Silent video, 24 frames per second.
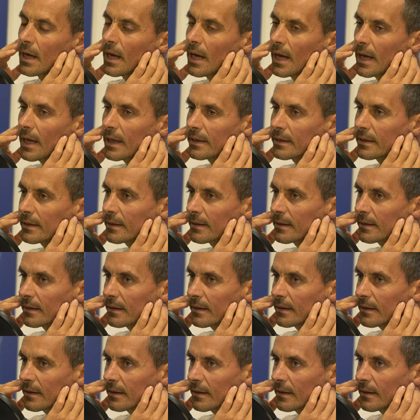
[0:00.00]
and
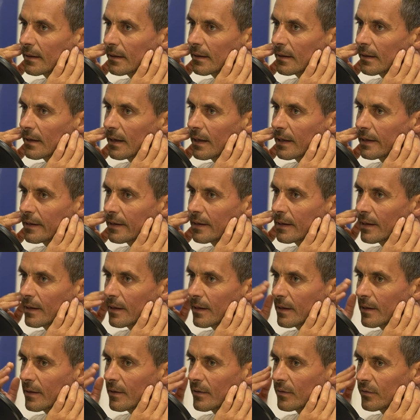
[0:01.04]
uh,
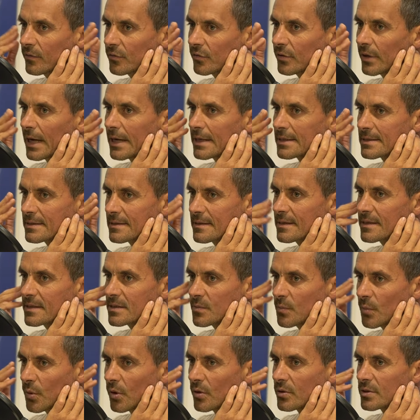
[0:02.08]
and trust this
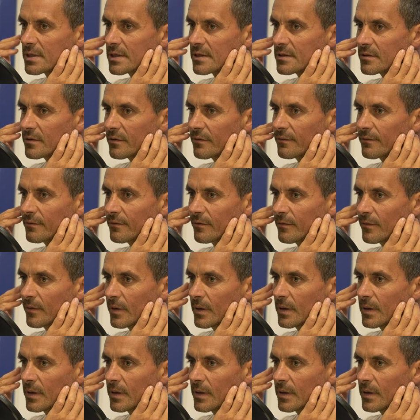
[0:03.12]
process of